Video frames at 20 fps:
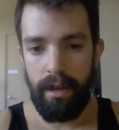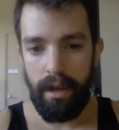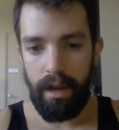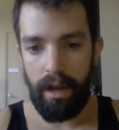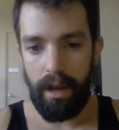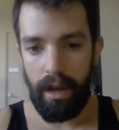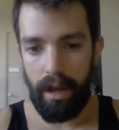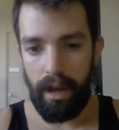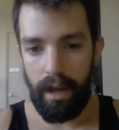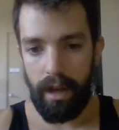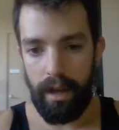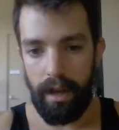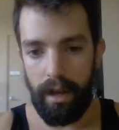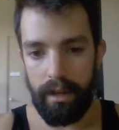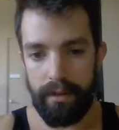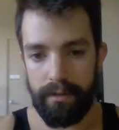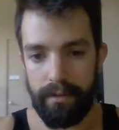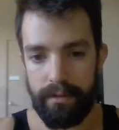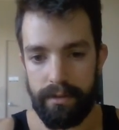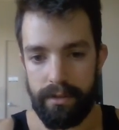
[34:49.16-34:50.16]

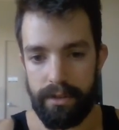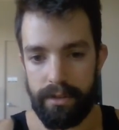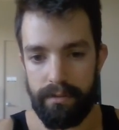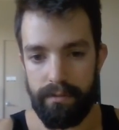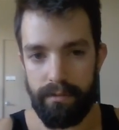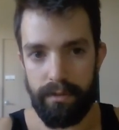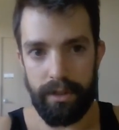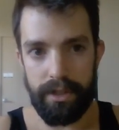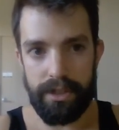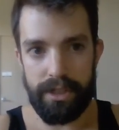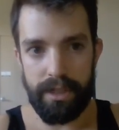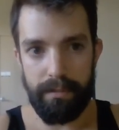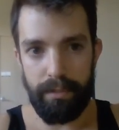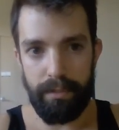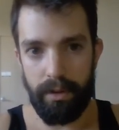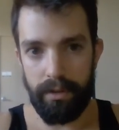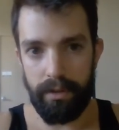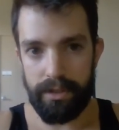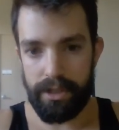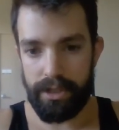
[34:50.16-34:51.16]
It's really
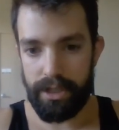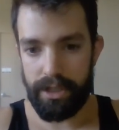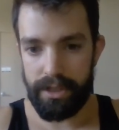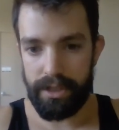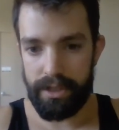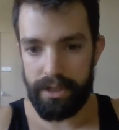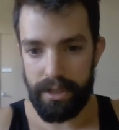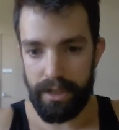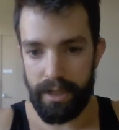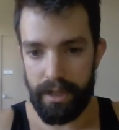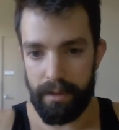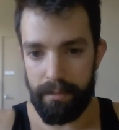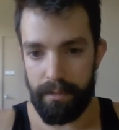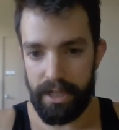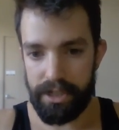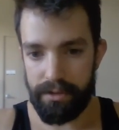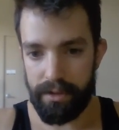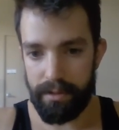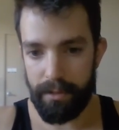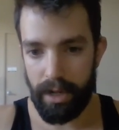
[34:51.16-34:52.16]
simple. It's
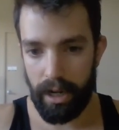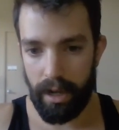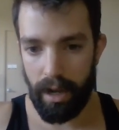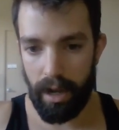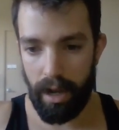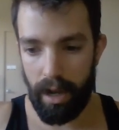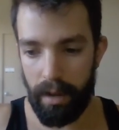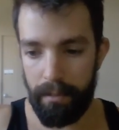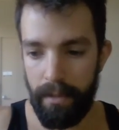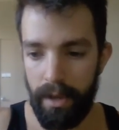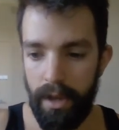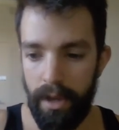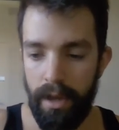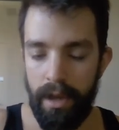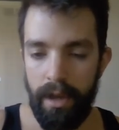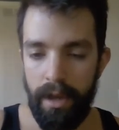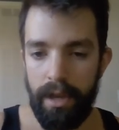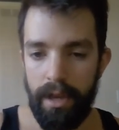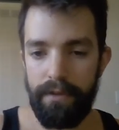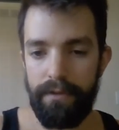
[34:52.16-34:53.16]
justin@mesarim.com.
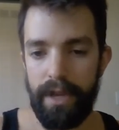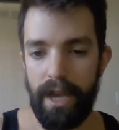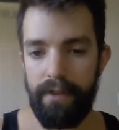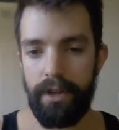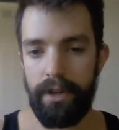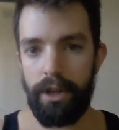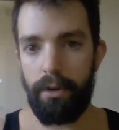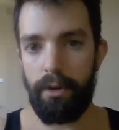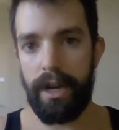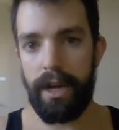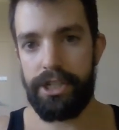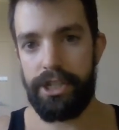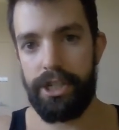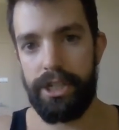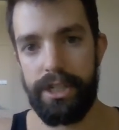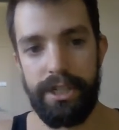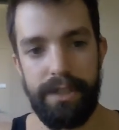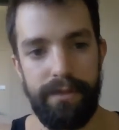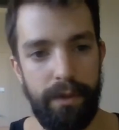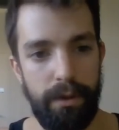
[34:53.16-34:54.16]
If you have any
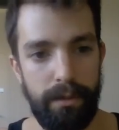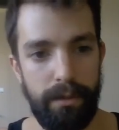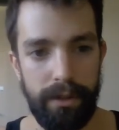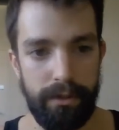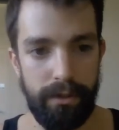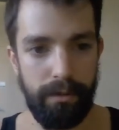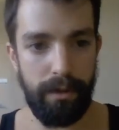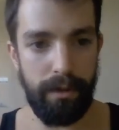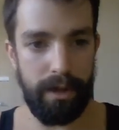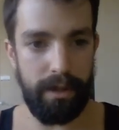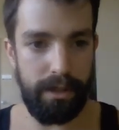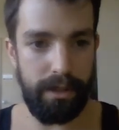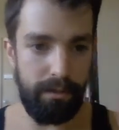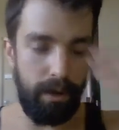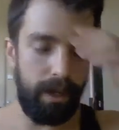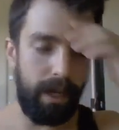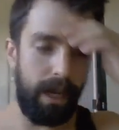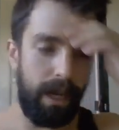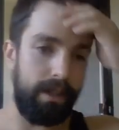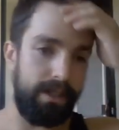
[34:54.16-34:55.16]
questions, if you run through one of these
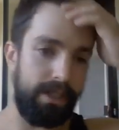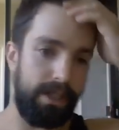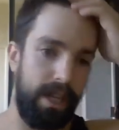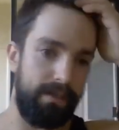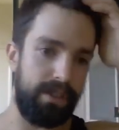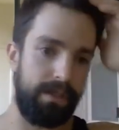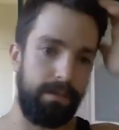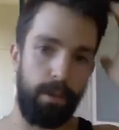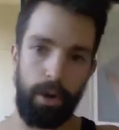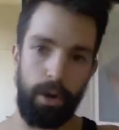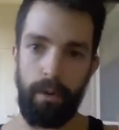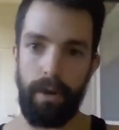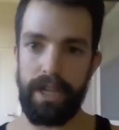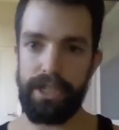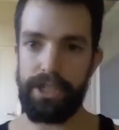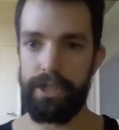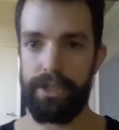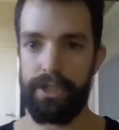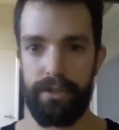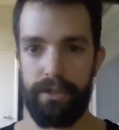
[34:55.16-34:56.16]
workouts, you have some more
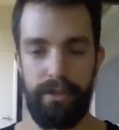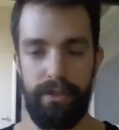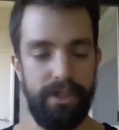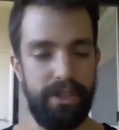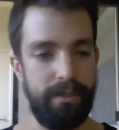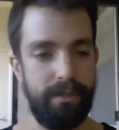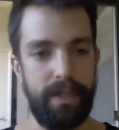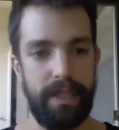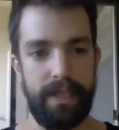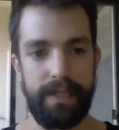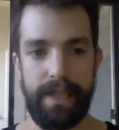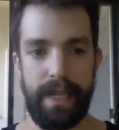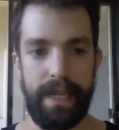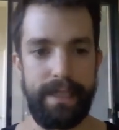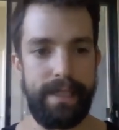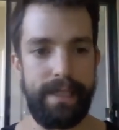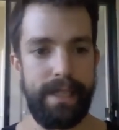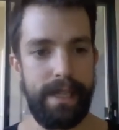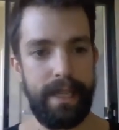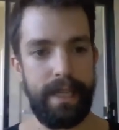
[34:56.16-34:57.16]
questions, or there's some things that I
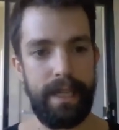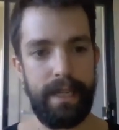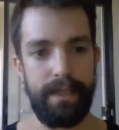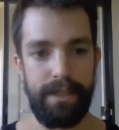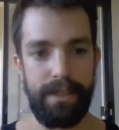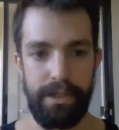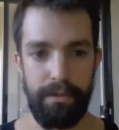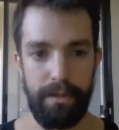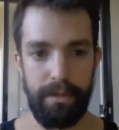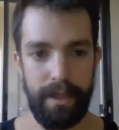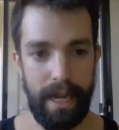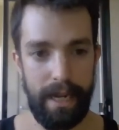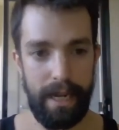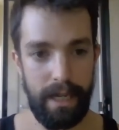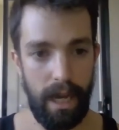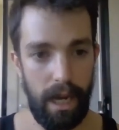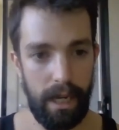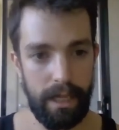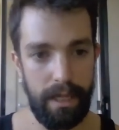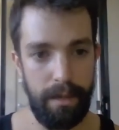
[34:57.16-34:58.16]
didn't get into in that
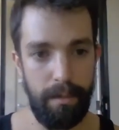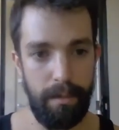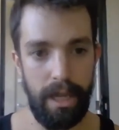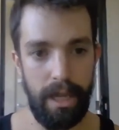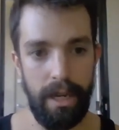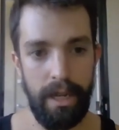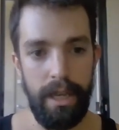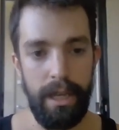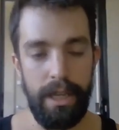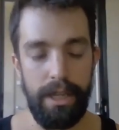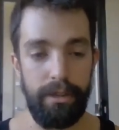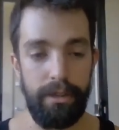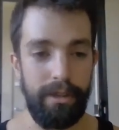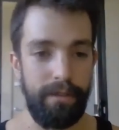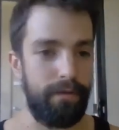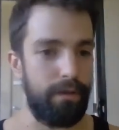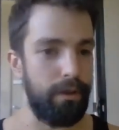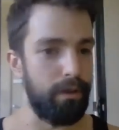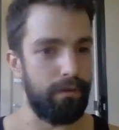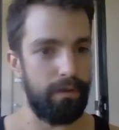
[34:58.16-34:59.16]
document, you
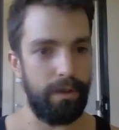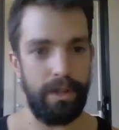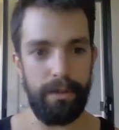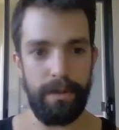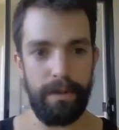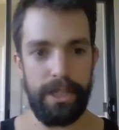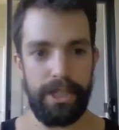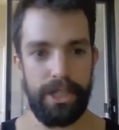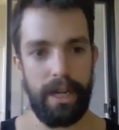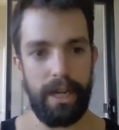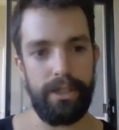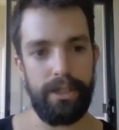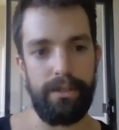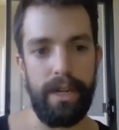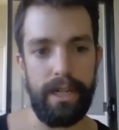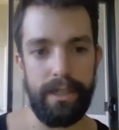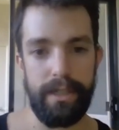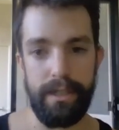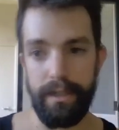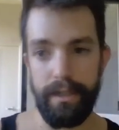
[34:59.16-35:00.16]
can feel free to reach out
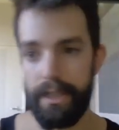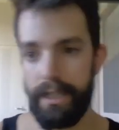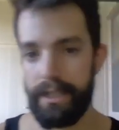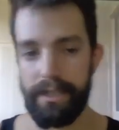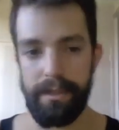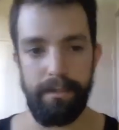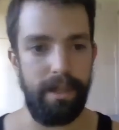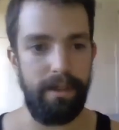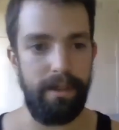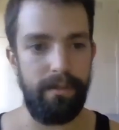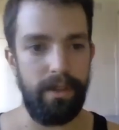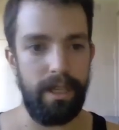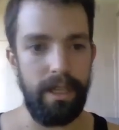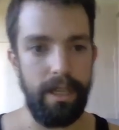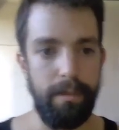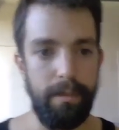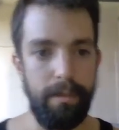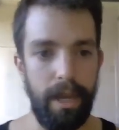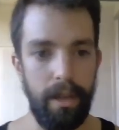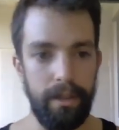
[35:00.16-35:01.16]
directly to me via
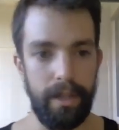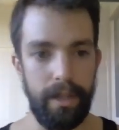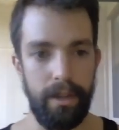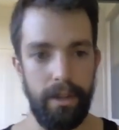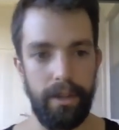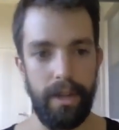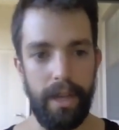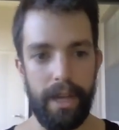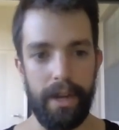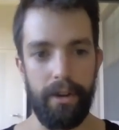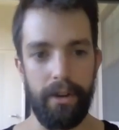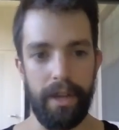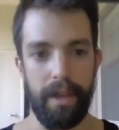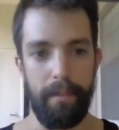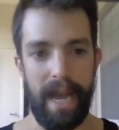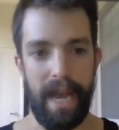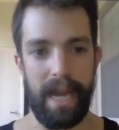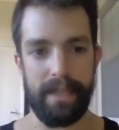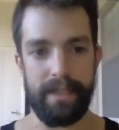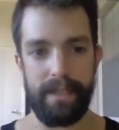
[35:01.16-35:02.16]
email, and I'll get
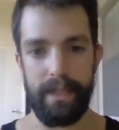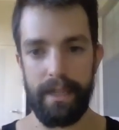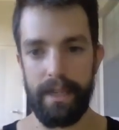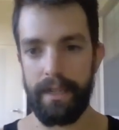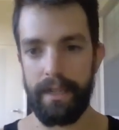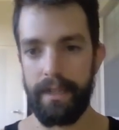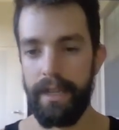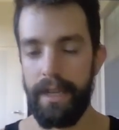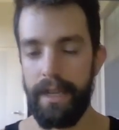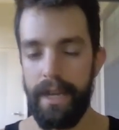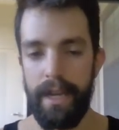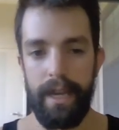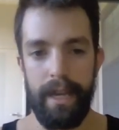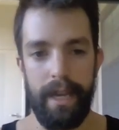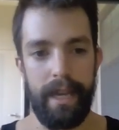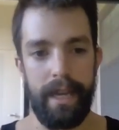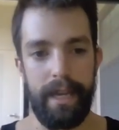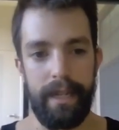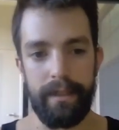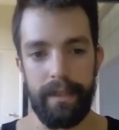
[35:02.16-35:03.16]
back to you
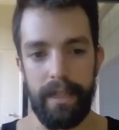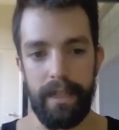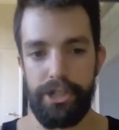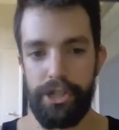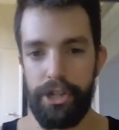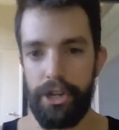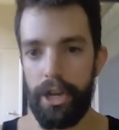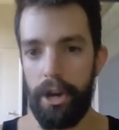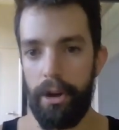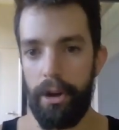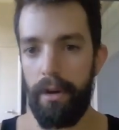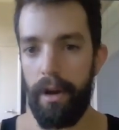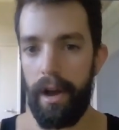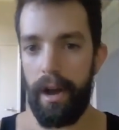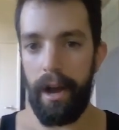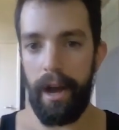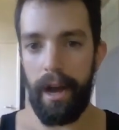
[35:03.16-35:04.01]
and let you know.